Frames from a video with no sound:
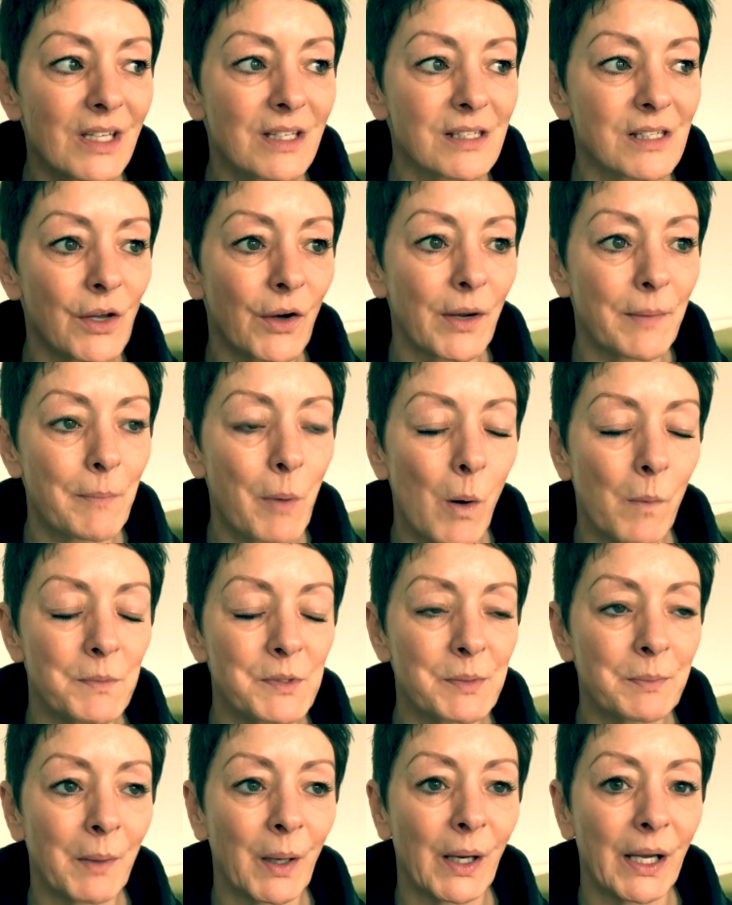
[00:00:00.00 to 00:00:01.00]
So I
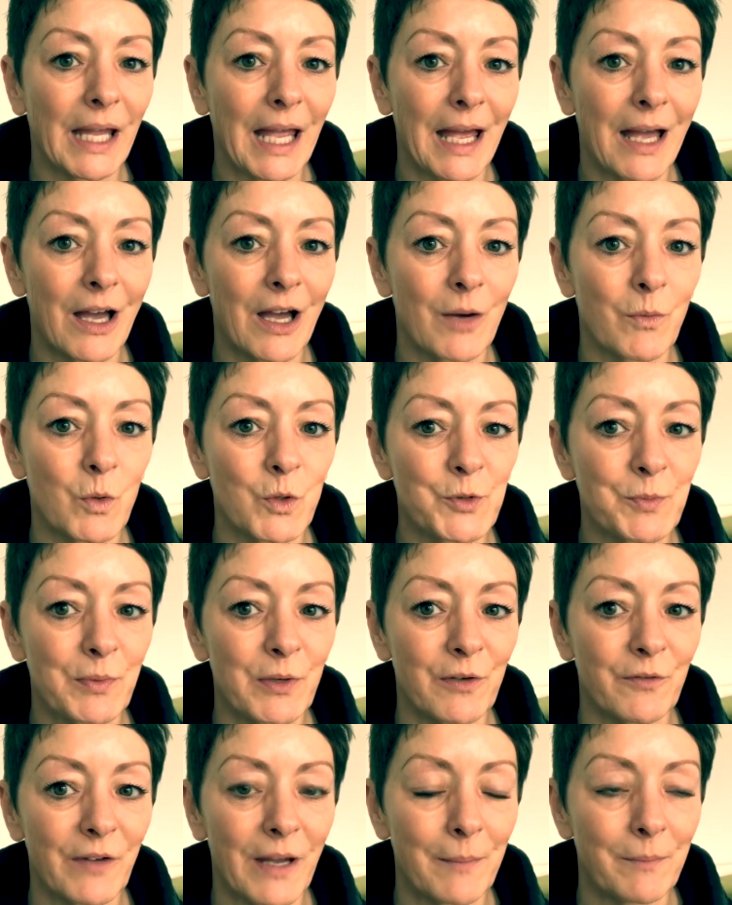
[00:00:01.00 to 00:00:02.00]
popped my
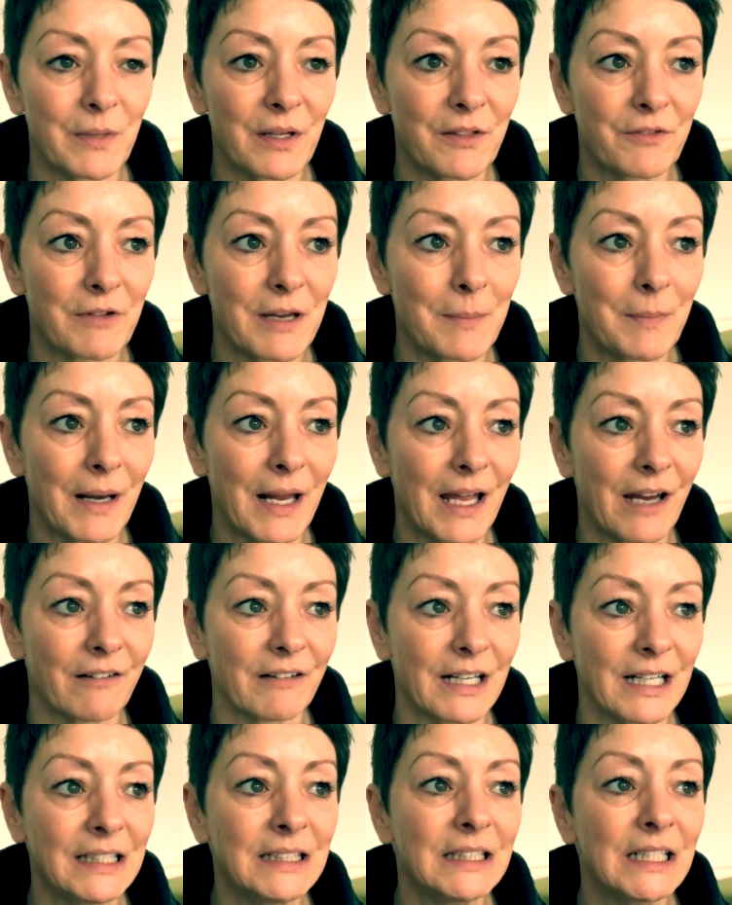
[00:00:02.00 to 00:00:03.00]
waterproof MP3 player
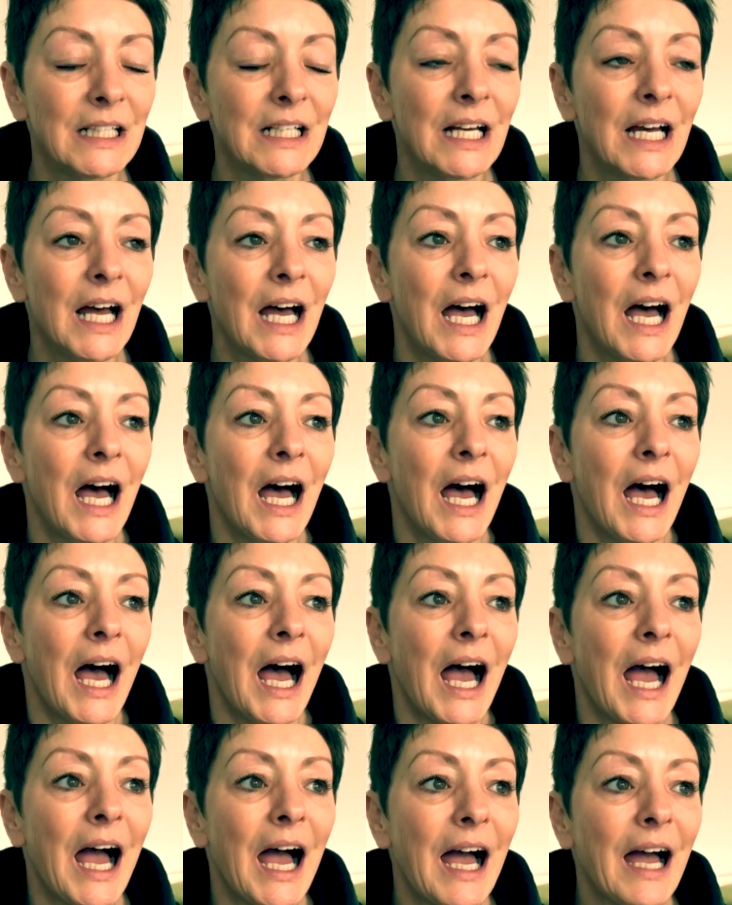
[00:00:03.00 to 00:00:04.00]
in
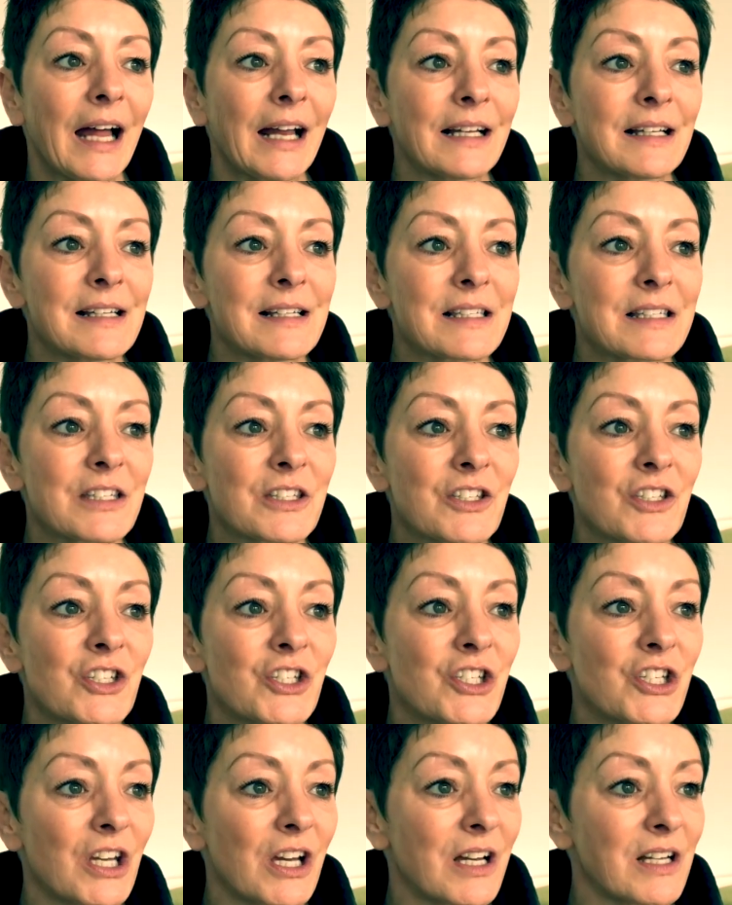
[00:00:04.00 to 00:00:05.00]
and
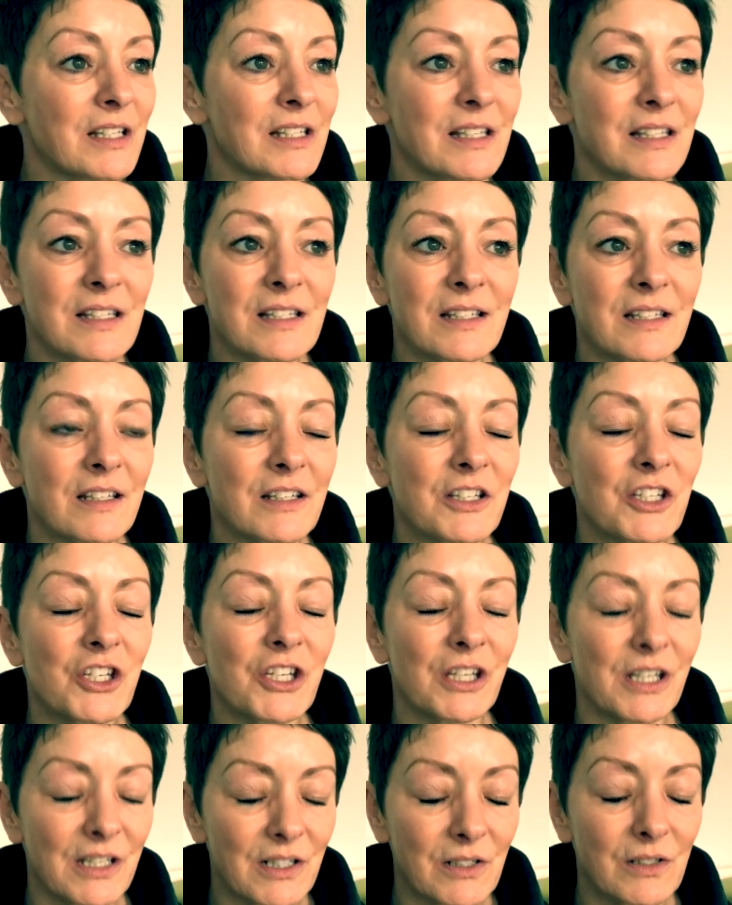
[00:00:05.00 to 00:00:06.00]
just
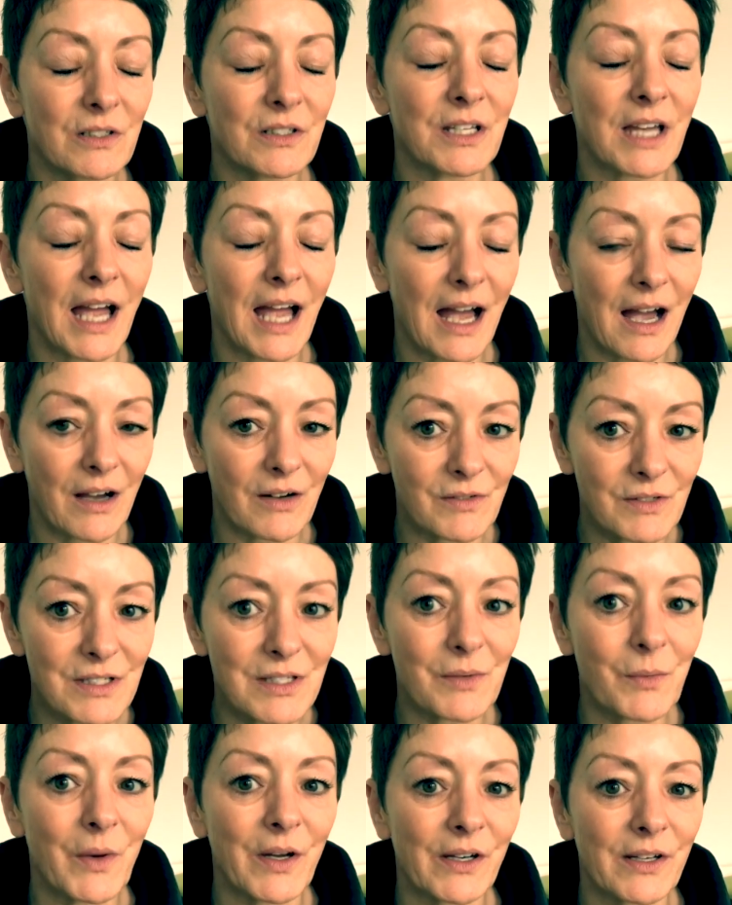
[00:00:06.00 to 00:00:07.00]
chilled
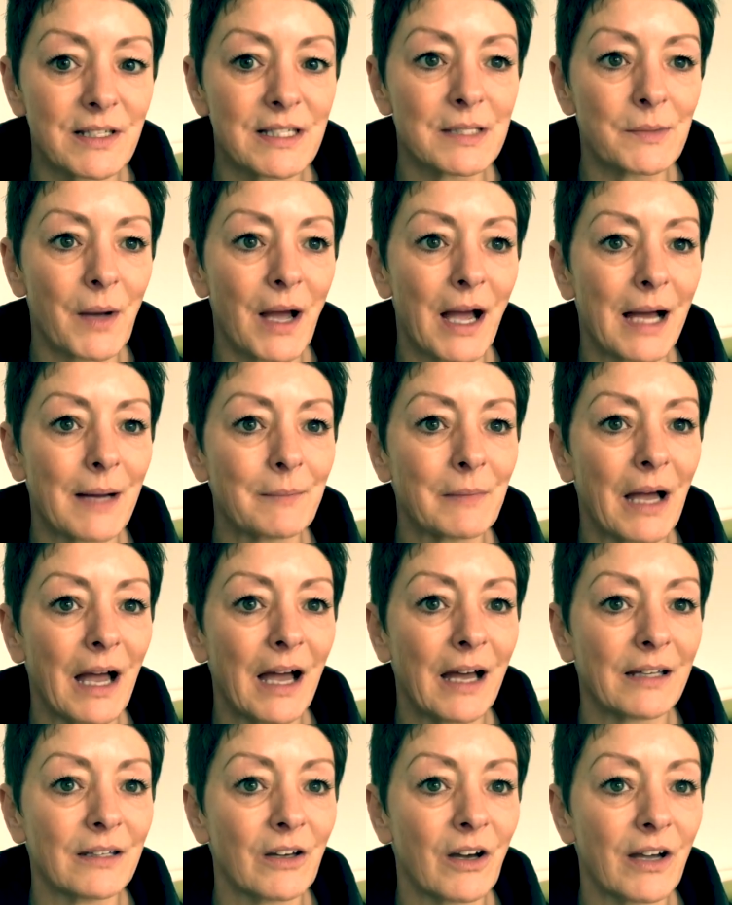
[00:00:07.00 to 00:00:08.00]
out when I swam,
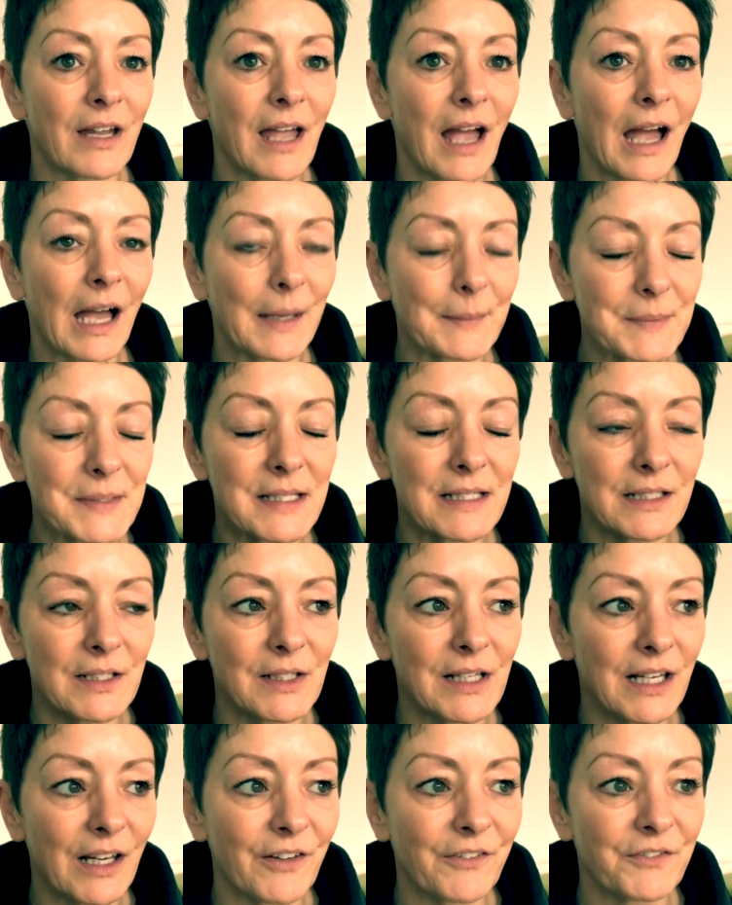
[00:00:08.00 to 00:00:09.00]
and I
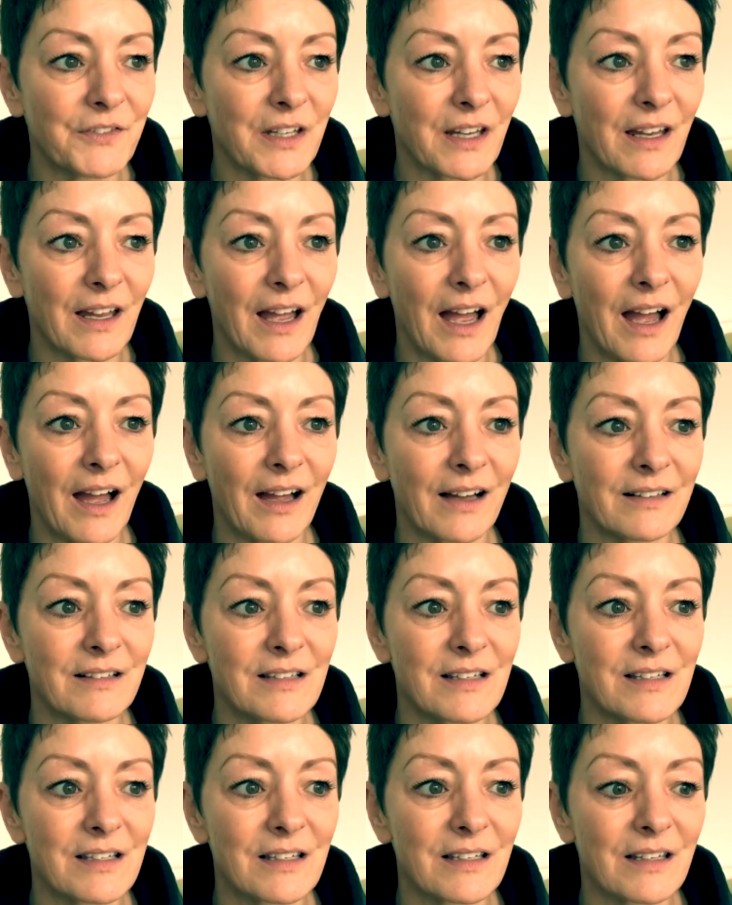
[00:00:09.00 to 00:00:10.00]
absolutely loved it.
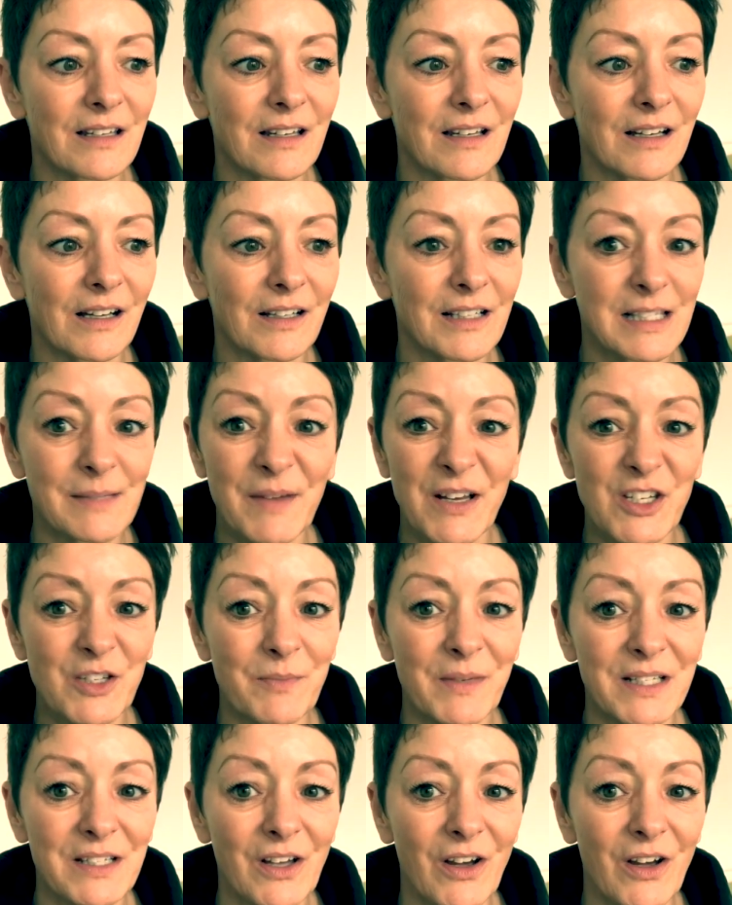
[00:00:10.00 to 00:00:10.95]
And I smashed my